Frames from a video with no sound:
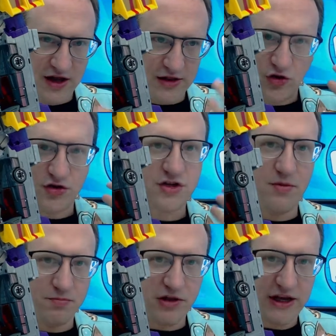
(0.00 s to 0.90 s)
It looks
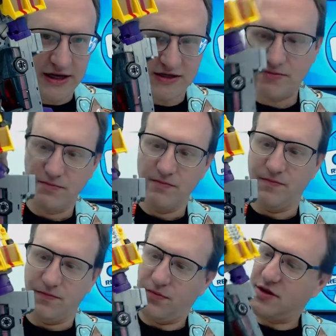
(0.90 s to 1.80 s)
complete.
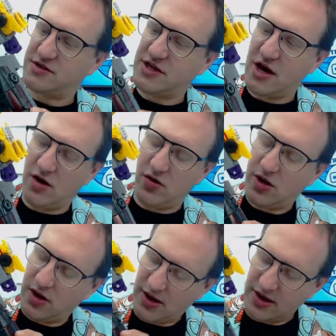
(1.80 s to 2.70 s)
So,
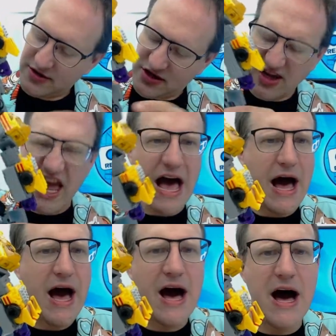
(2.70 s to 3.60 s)
so yeah,
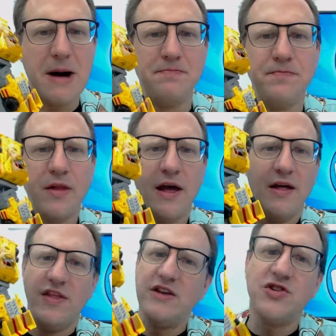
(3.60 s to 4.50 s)
um,
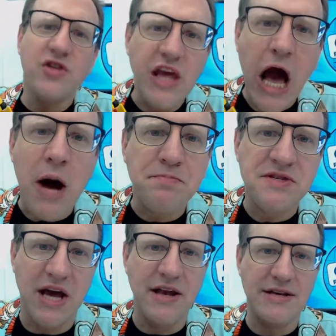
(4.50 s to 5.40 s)
these are the ups
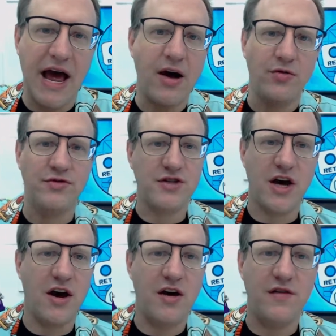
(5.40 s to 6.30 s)
and downs
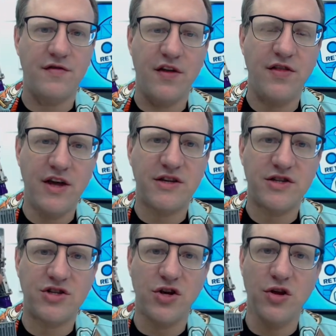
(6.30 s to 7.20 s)
of
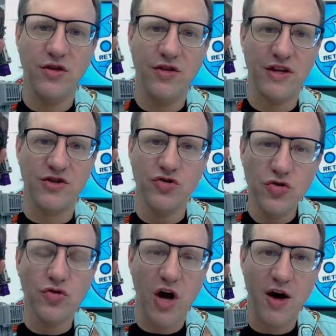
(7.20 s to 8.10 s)
this this
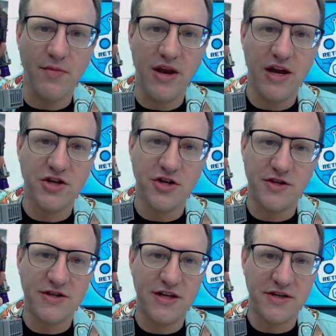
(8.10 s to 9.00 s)
new combination
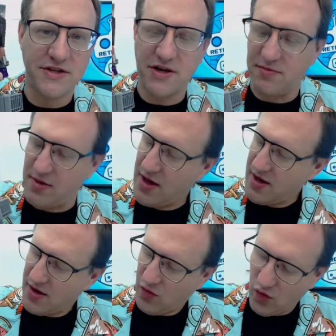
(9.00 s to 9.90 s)
system,
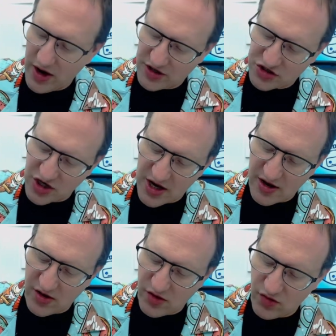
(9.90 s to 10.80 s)
which
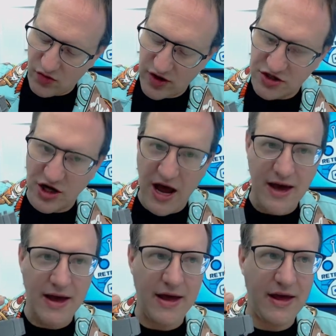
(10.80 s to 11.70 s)
uh, which
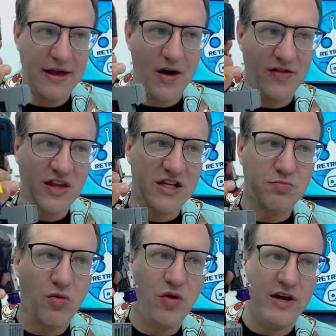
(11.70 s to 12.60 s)
I you know, at this
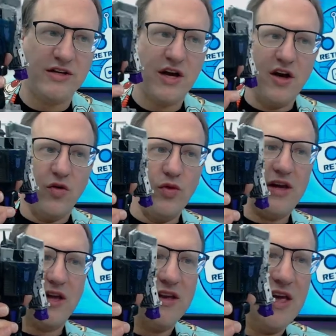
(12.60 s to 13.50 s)
point we
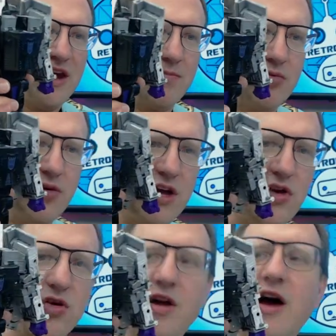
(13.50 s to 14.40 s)
can get a pretty good